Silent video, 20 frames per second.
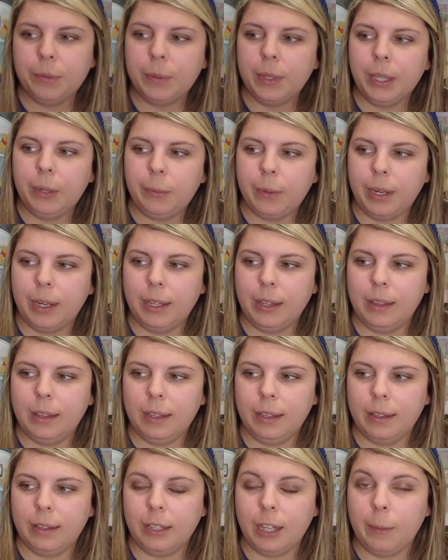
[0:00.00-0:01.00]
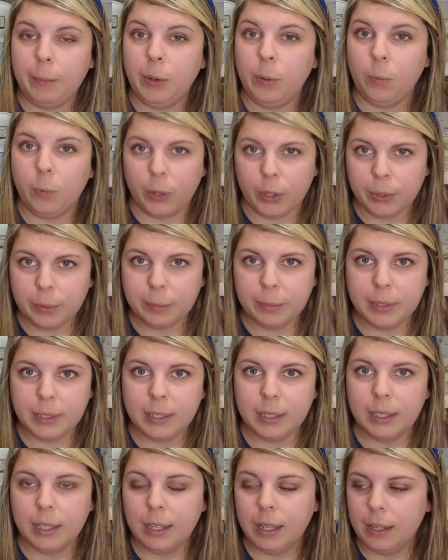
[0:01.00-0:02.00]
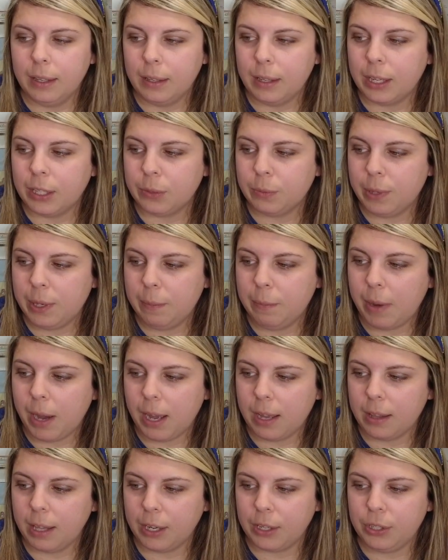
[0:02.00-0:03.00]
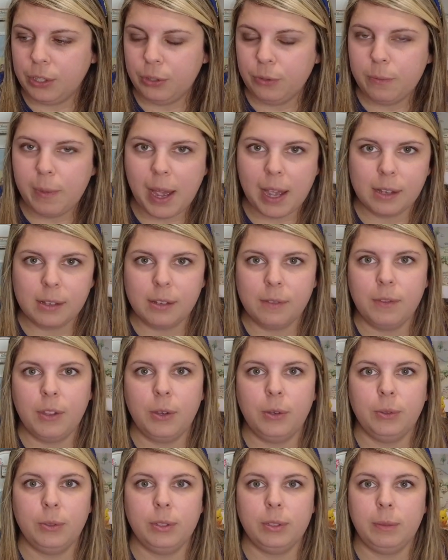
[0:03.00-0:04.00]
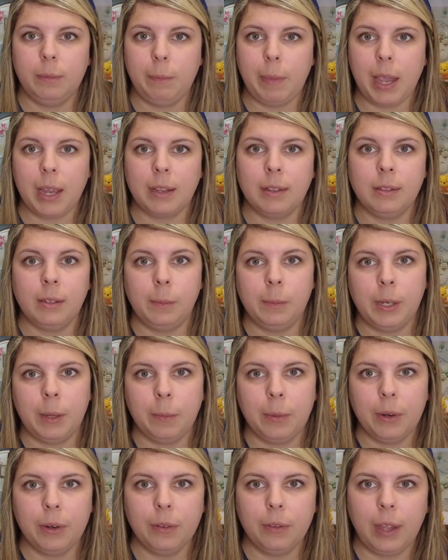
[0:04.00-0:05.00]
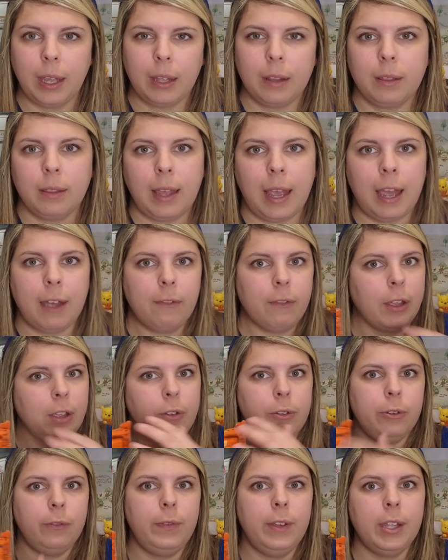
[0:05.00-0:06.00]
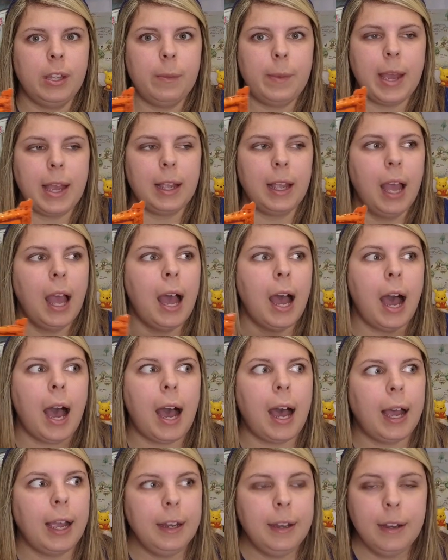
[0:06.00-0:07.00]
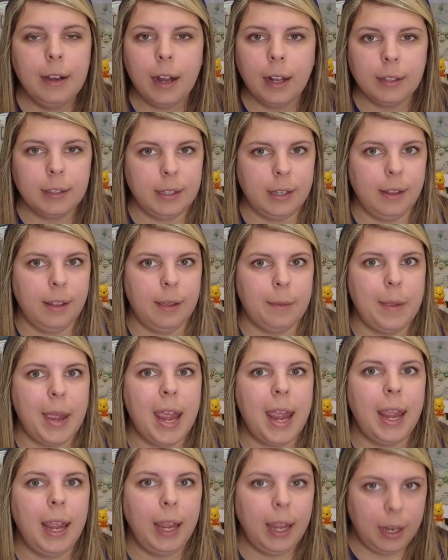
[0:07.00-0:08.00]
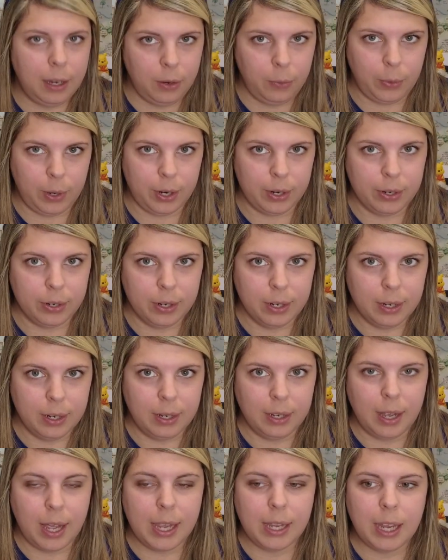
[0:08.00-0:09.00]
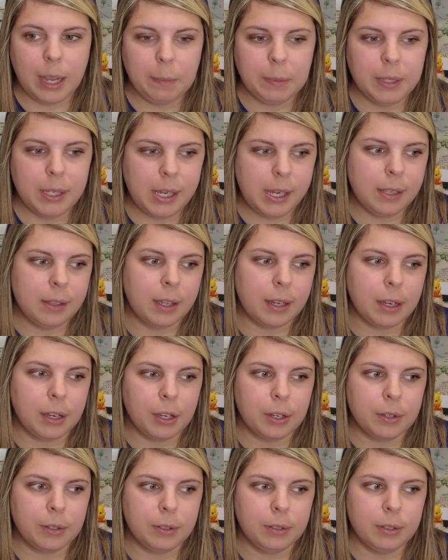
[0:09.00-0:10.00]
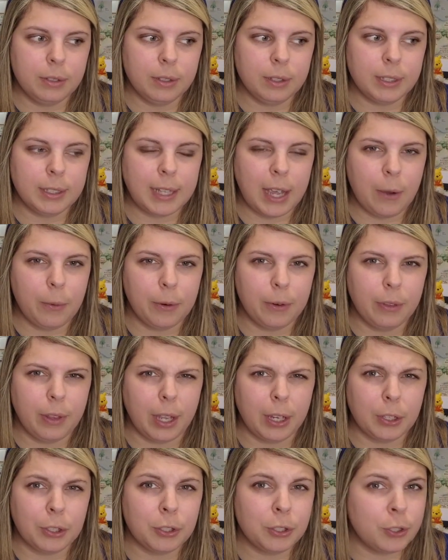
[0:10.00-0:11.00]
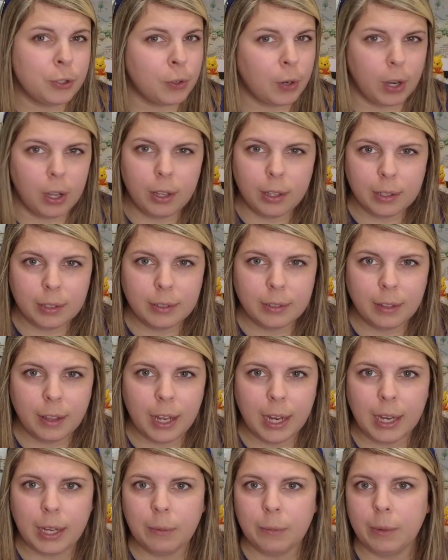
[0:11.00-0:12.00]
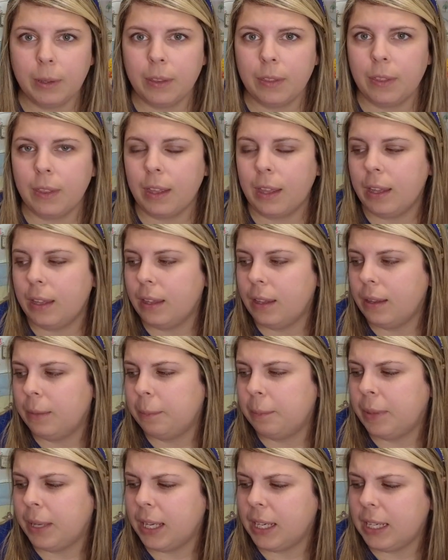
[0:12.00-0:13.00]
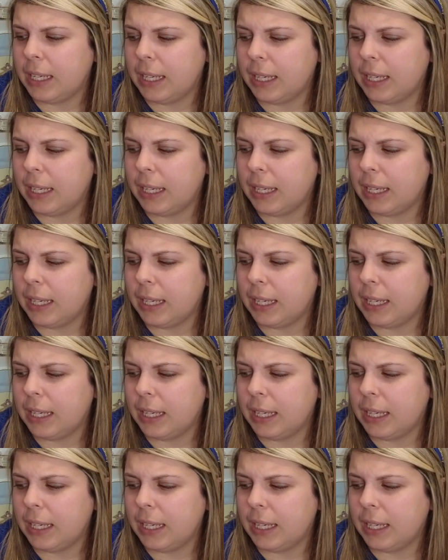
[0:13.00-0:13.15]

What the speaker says: really wanted the gummy worms, because we bought like 2 bags of those back in September, like that have like Goofy in the bag. I did not see them anywhere. I kept seeing like a sour like straw thing but